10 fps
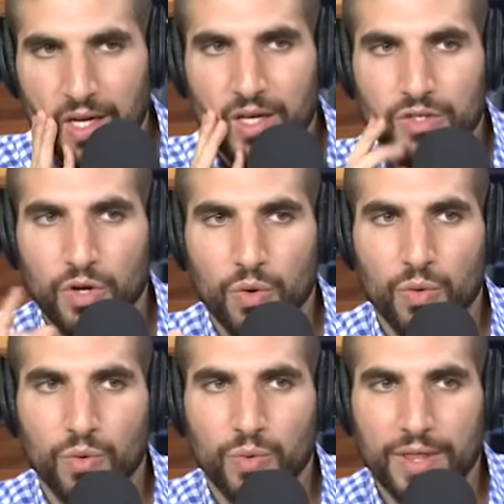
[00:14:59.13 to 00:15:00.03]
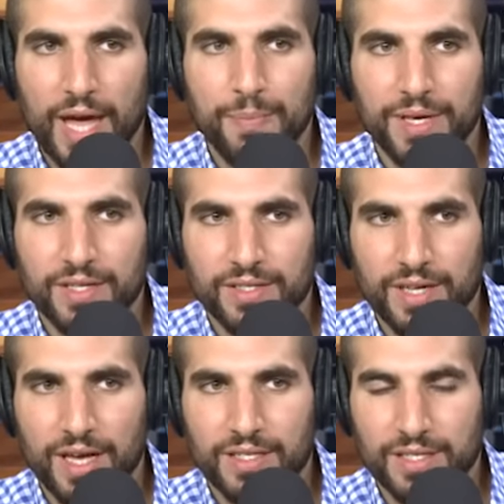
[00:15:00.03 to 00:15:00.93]
So, with that being
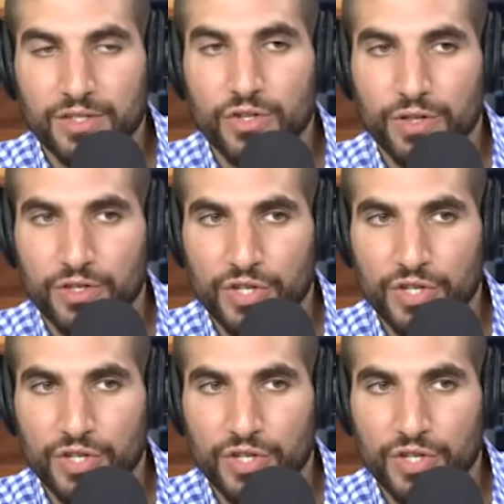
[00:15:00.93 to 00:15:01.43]
said, since you're the